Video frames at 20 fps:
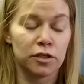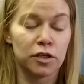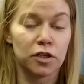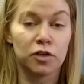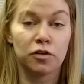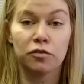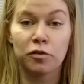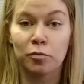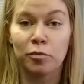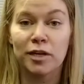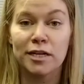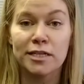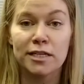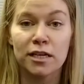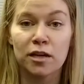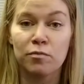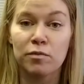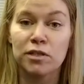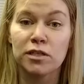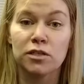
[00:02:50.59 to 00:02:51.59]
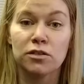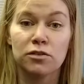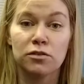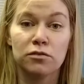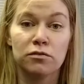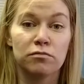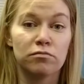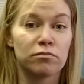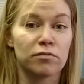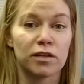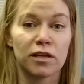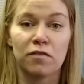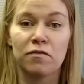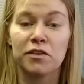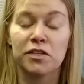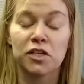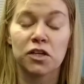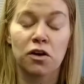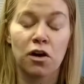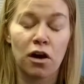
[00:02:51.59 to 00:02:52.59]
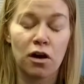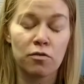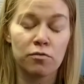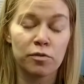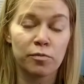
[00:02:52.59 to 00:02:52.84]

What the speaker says: replacing a missing tooth, give us a call.